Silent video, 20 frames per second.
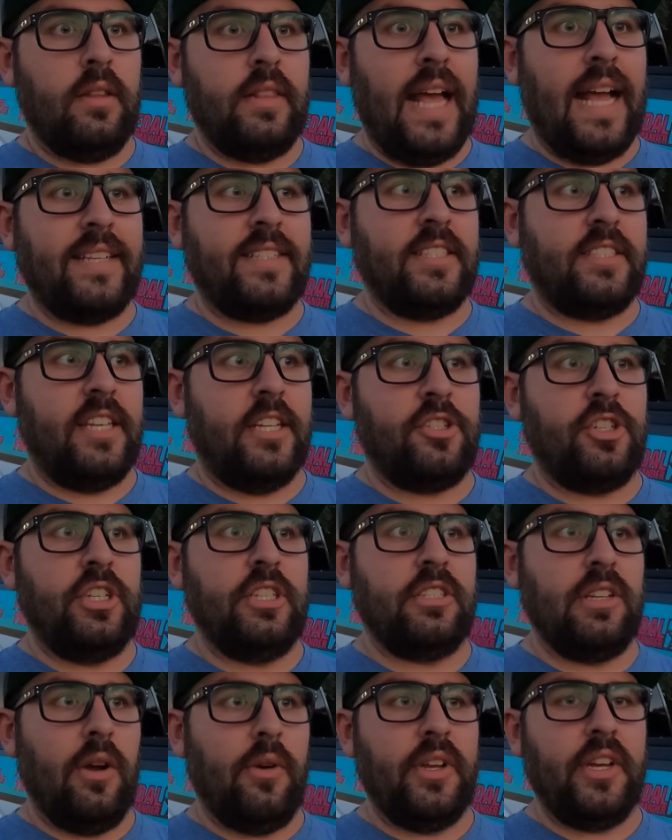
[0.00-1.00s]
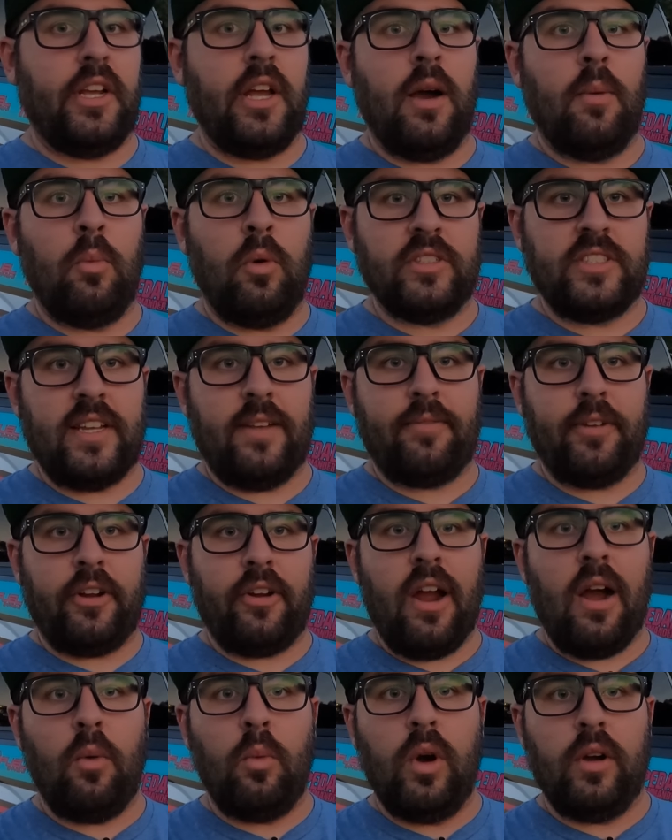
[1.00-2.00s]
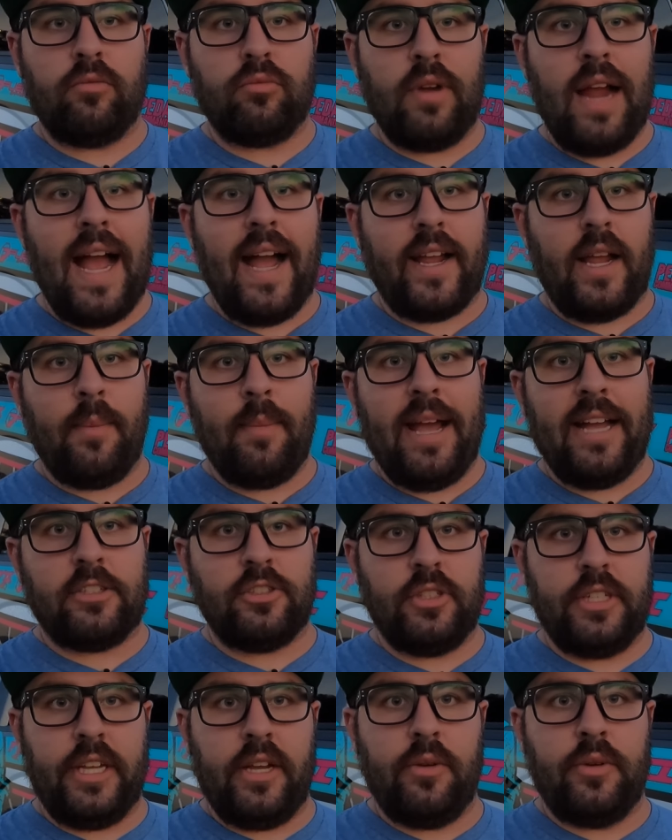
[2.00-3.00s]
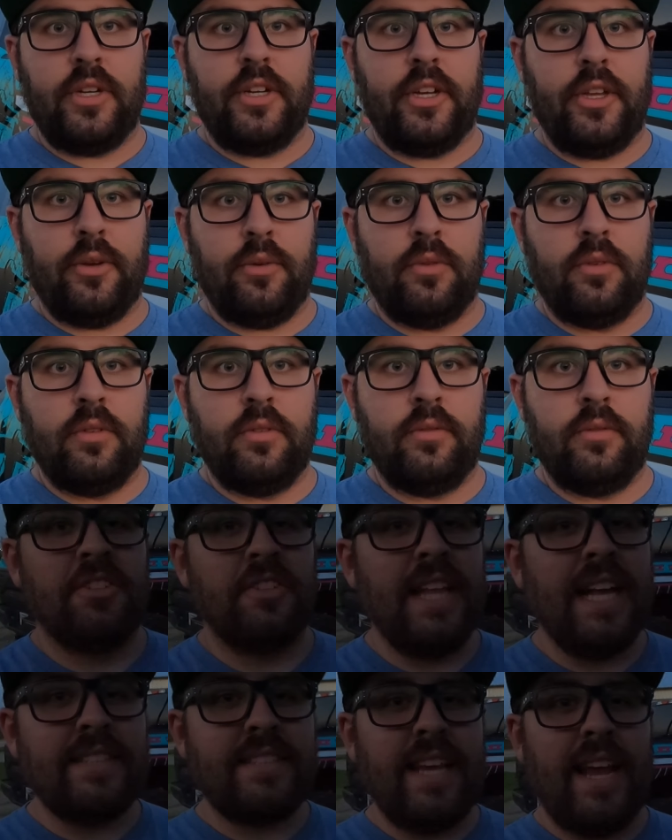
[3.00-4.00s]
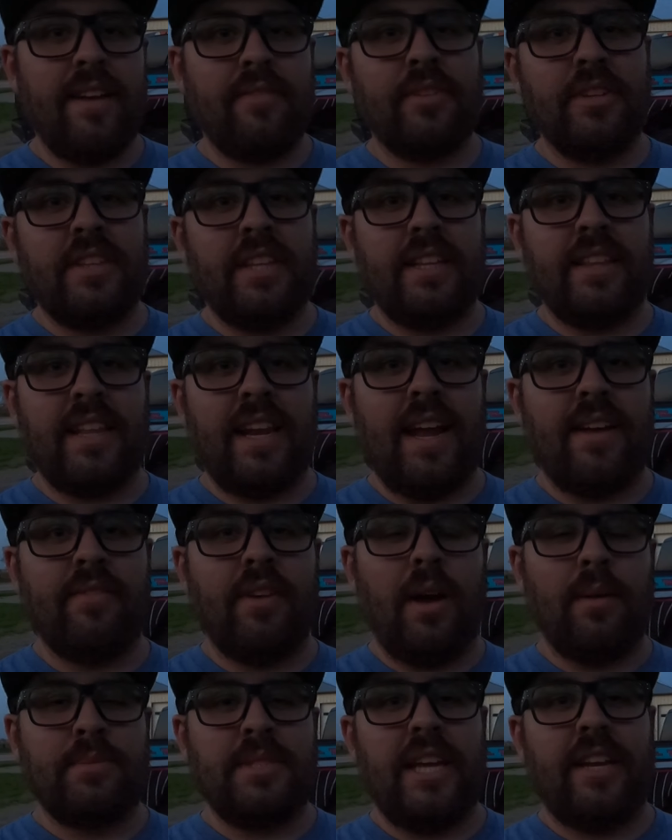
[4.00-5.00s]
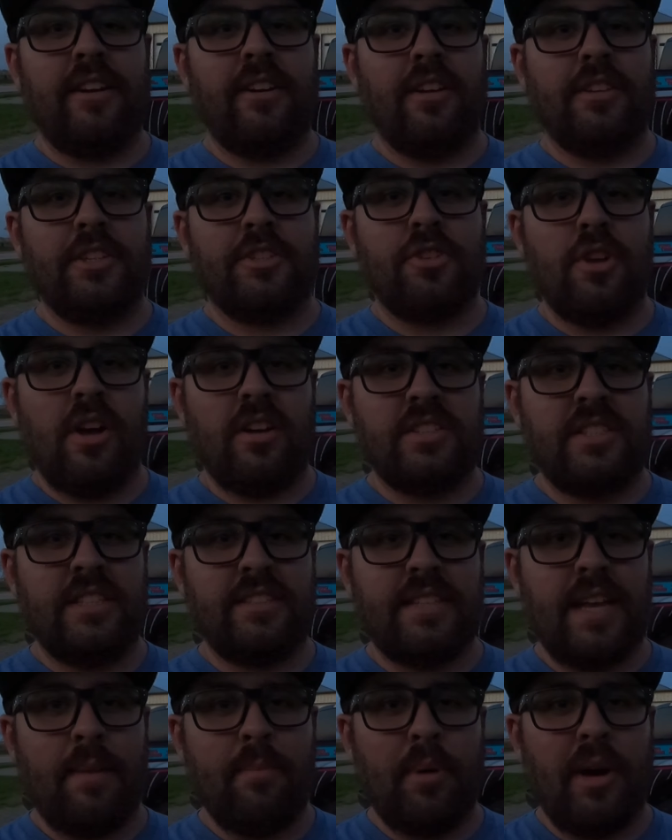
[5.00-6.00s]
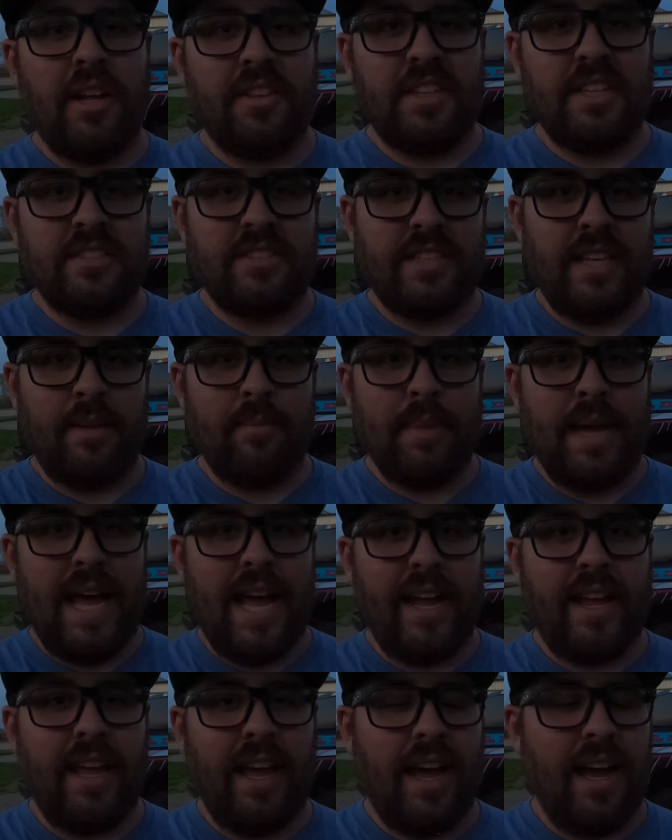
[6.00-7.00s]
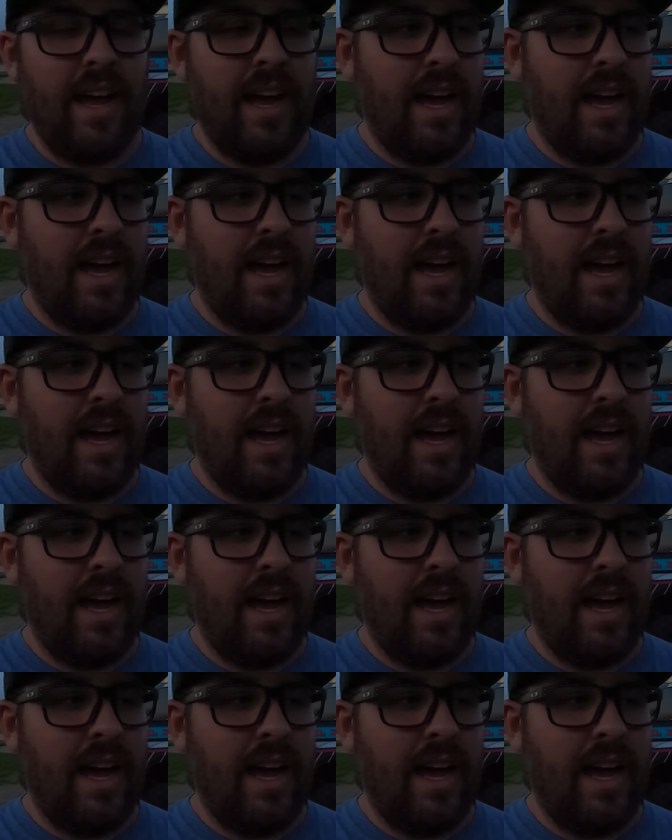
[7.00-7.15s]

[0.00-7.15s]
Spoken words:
That decision is going to come once I figure out what rack I'm actually going to do. So that's everything that I've updated on the truck since I bought this thing back.